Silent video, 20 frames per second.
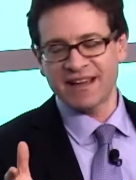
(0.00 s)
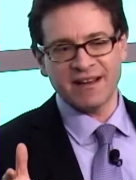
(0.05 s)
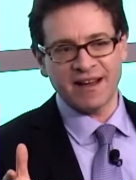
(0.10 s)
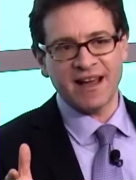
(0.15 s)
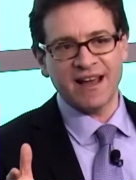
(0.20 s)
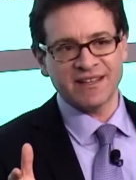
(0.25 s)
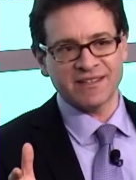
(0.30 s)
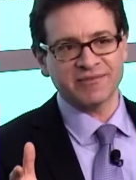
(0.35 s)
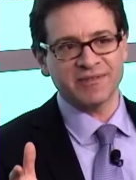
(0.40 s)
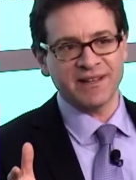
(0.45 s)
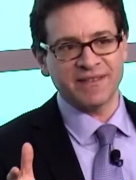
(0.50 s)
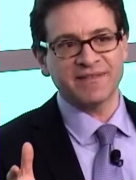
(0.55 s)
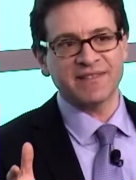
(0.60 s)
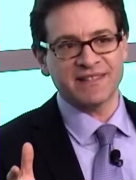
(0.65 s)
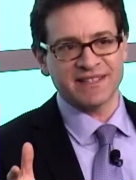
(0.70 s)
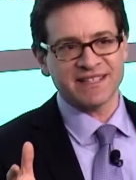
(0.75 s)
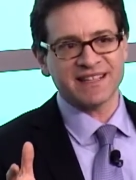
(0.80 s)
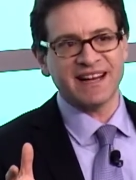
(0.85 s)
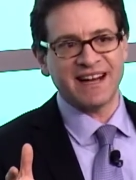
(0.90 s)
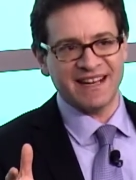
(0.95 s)
as we've
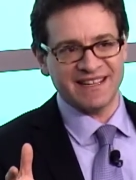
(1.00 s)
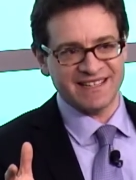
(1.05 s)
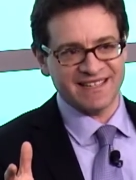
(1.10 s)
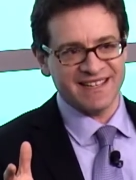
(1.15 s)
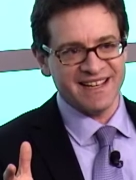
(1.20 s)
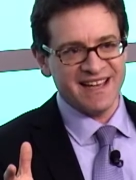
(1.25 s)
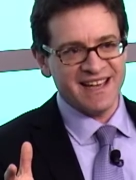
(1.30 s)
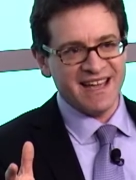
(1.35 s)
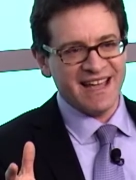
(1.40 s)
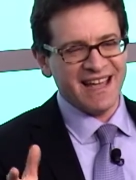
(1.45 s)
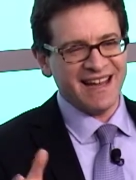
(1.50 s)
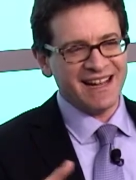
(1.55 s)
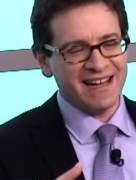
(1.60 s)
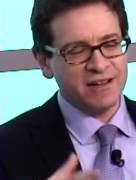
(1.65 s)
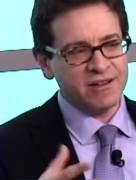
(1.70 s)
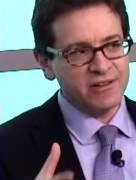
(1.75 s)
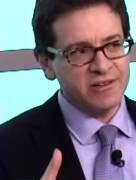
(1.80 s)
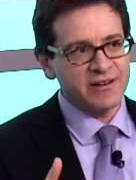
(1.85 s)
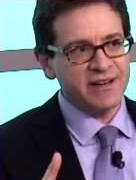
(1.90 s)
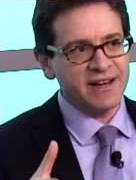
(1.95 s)
discussed. It
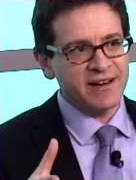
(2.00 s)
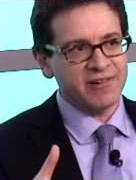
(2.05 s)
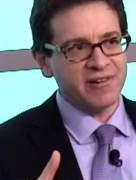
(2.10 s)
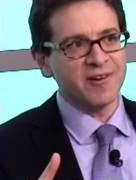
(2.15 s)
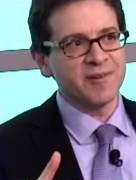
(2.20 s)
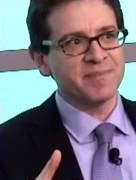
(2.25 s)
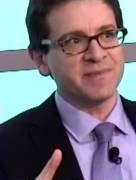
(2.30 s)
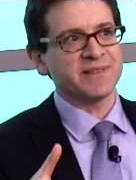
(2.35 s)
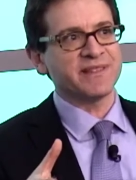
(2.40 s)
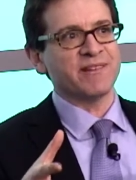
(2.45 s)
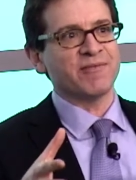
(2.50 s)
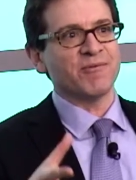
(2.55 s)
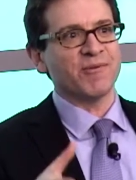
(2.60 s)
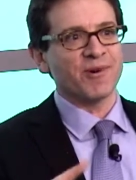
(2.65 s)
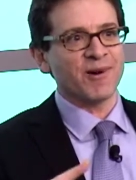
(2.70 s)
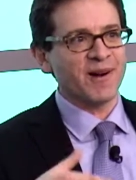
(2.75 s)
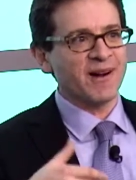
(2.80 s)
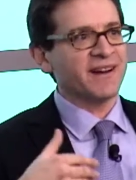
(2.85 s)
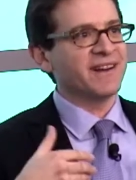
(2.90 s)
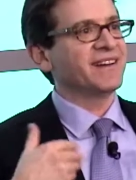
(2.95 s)
included groups that
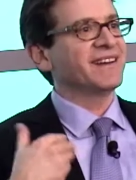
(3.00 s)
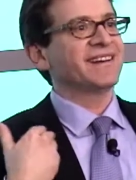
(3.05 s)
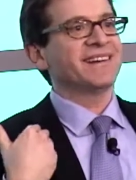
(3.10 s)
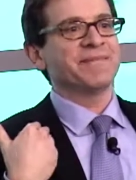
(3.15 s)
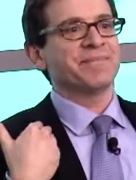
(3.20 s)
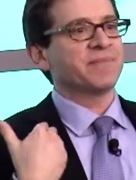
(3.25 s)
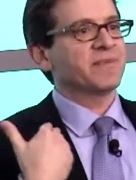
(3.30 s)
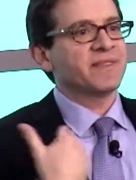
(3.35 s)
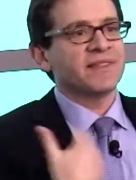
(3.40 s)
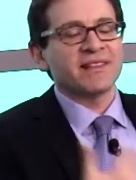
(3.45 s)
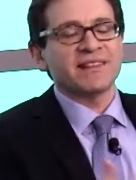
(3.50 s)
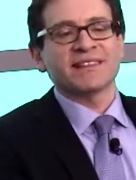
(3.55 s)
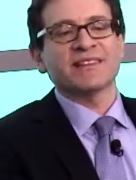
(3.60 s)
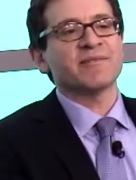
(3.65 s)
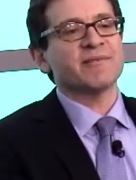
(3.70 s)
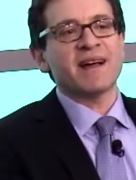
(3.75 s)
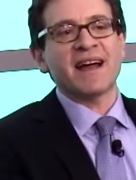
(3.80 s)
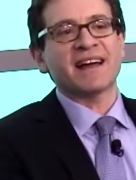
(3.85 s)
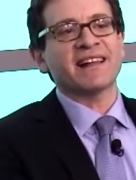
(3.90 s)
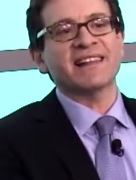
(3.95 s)
weren't
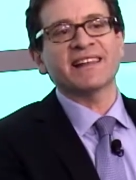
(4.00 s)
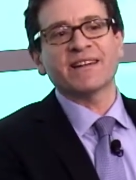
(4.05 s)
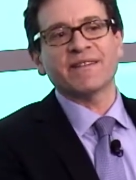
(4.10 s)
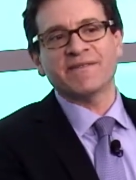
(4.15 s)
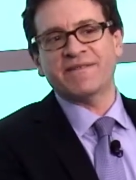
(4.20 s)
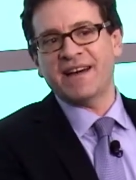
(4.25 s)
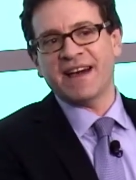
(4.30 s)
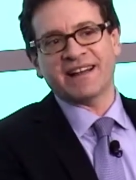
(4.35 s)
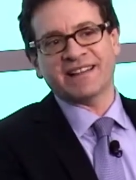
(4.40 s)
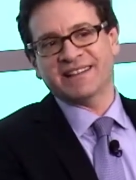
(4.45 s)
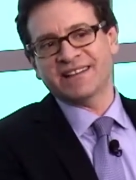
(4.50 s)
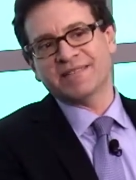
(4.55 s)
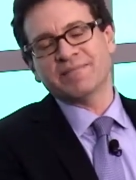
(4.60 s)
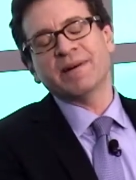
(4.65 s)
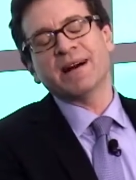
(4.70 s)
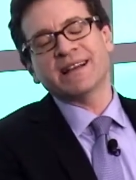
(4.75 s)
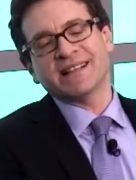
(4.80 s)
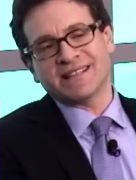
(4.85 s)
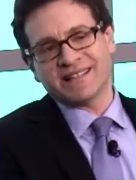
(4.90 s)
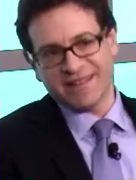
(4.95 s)
directly affected
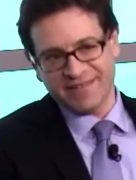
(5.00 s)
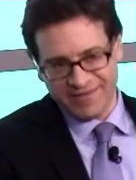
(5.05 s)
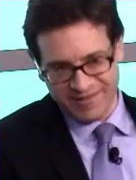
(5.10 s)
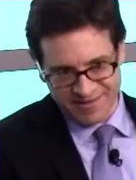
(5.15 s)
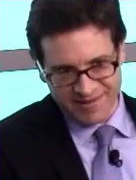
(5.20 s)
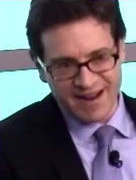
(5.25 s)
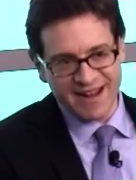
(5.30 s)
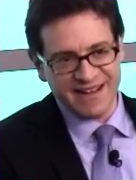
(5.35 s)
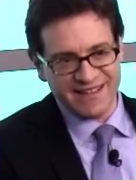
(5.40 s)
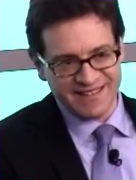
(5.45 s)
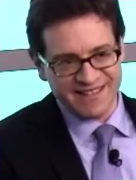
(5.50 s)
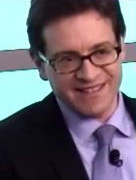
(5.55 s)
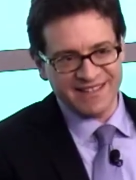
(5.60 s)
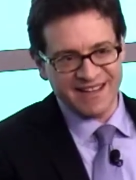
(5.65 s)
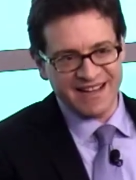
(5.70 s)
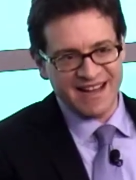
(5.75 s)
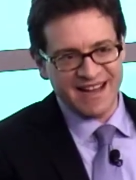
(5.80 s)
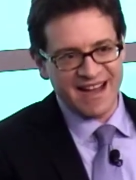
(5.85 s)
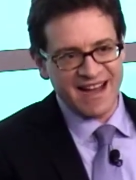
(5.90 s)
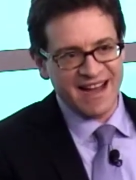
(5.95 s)
by civil rights.
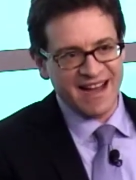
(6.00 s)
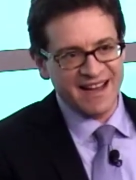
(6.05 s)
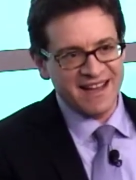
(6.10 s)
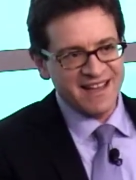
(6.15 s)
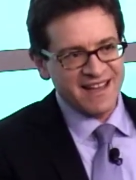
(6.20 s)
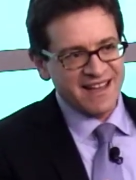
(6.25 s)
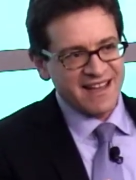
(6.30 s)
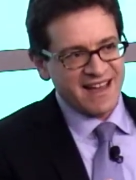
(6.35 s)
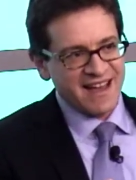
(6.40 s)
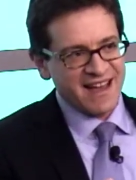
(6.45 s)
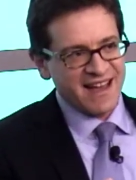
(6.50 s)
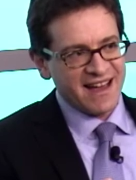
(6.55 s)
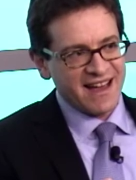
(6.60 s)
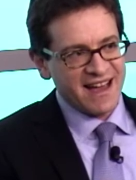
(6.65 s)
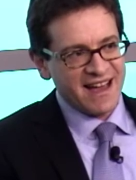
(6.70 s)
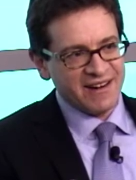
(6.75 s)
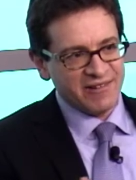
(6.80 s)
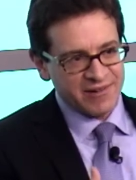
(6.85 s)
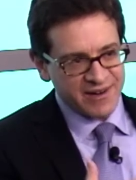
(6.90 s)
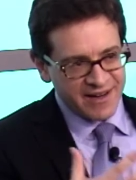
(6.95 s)

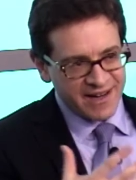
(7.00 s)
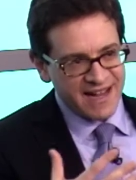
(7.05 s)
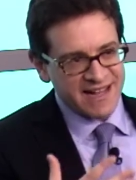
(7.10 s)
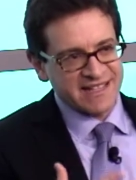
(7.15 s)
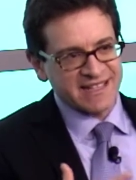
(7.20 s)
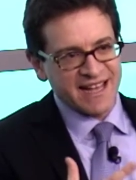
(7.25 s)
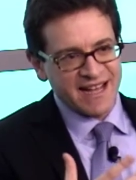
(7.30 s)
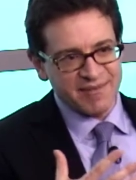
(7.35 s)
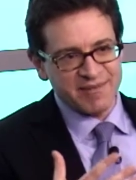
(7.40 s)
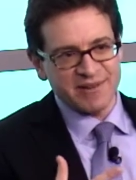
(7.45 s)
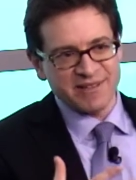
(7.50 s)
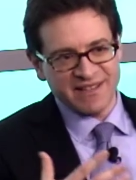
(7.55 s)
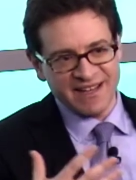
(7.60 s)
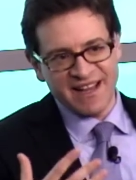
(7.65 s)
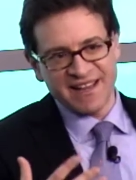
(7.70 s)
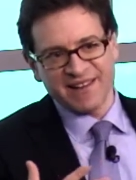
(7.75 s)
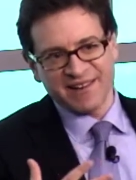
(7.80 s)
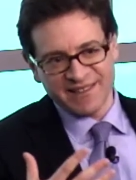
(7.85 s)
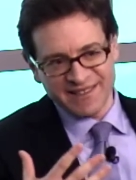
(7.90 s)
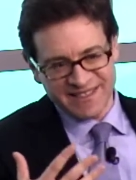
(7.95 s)
And organized labor is
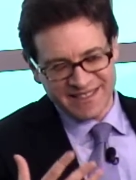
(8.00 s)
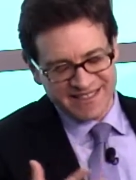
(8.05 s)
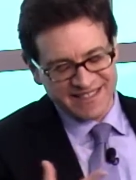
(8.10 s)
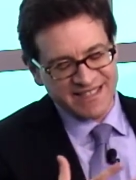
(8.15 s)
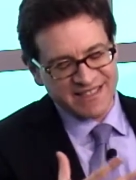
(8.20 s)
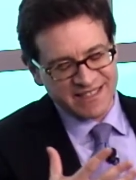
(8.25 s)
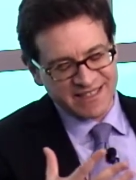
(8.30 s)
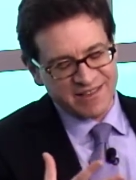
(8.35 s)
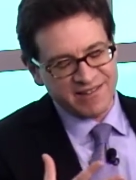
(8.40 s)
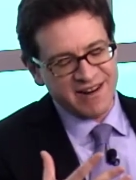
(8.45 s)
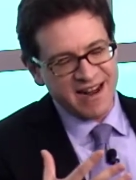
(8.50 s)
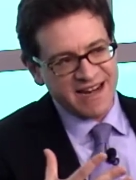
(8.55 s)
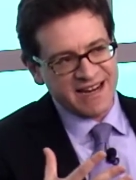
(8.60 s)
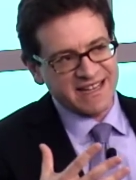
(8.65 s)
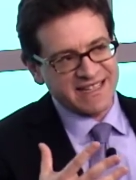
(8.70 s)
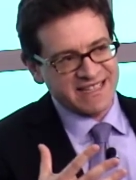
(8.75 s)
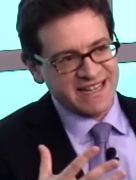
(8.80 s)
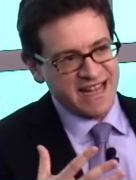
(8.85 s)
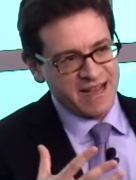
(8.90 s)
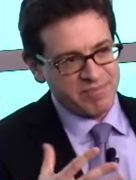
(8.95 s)
another, it's a great
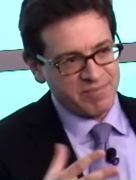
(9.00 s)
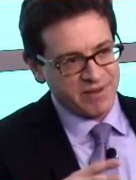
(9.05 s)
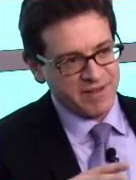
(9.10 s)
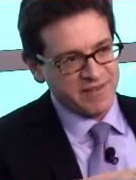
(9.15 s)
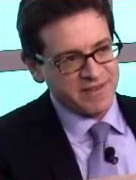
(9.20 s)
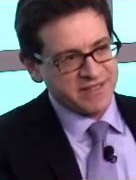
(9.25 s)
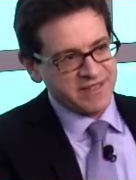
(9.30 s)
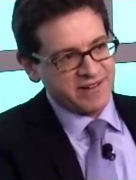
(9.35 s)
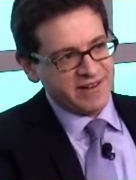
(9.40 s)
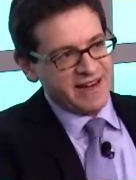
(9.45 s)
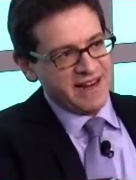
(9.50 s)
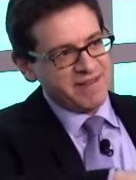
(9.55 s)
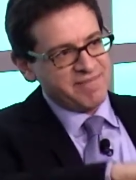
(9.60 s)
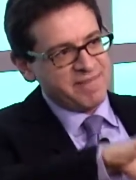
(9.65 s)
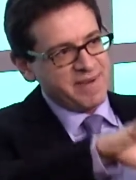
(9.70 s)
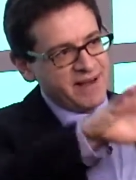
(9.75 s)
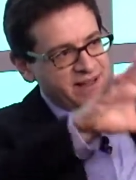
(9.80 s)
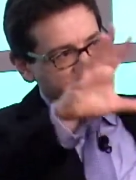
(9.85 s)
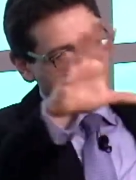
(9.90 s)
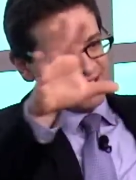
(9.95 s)
example of this. So it had
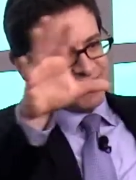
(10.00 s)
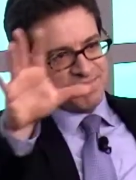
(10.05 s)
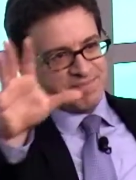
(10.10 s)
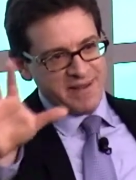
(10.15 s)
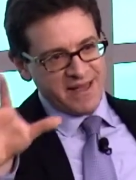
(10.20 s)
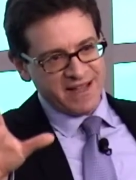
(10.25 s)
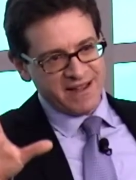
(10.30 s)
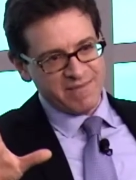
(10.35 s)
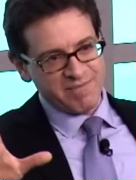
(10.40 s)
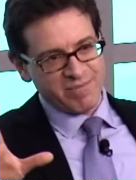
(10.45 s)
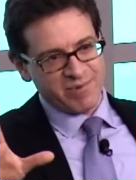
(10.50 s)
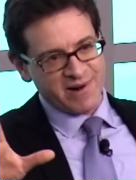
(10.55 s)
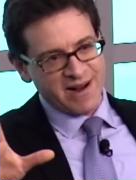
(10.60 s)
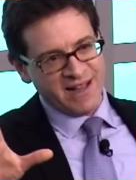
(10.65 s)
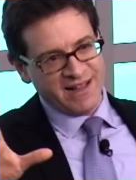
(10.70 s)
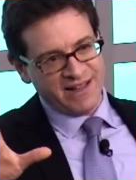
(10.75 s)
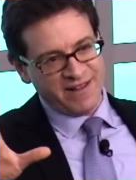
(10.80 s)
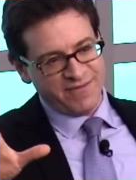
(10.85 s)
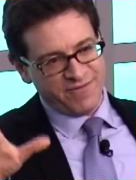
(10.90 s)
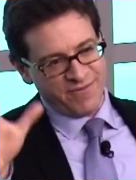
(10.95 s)
built this big
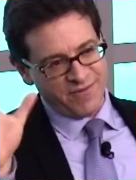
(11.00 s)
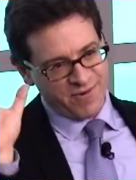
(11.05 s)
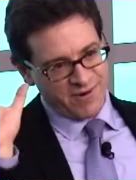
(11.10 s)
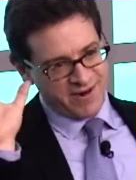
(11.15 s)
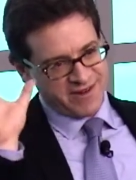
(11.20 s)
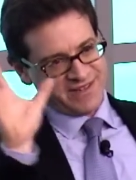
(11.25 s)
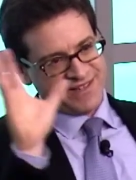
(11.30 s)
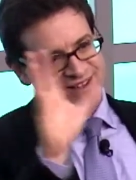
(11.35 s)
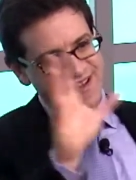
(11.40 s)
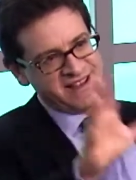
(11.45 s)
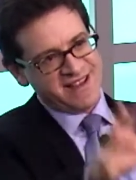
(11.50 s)
umbrella force